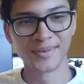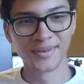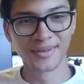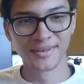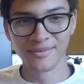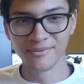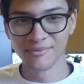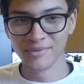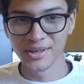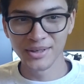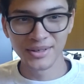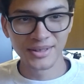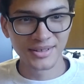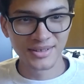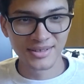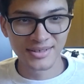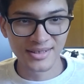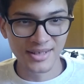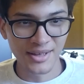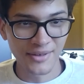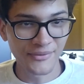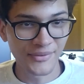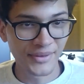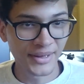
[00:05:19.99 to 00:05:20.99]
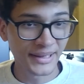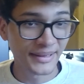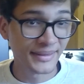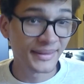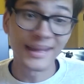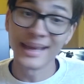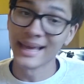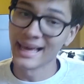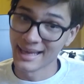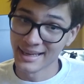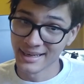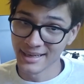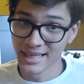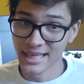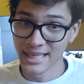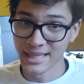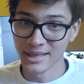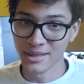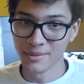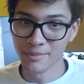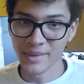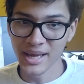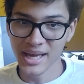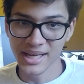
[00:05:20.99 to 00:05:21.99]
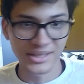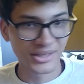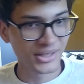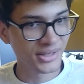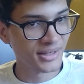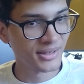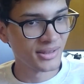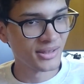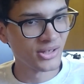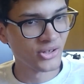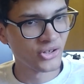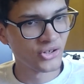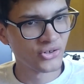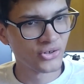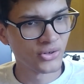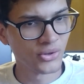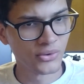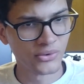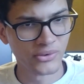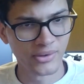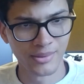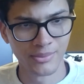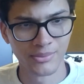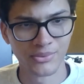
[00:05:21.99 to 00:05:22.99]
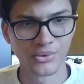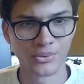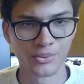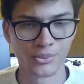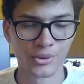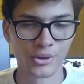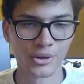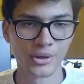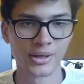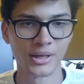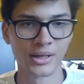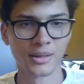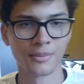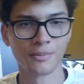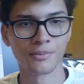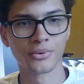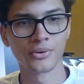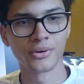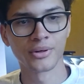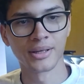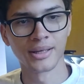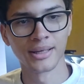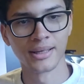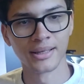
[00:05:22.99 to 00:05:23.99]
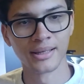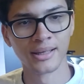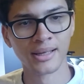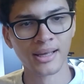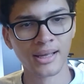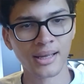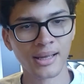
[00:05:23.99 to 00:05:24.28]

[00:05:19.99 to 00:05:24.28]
Various stuff like that. The magic in this show seems to work in a pretty...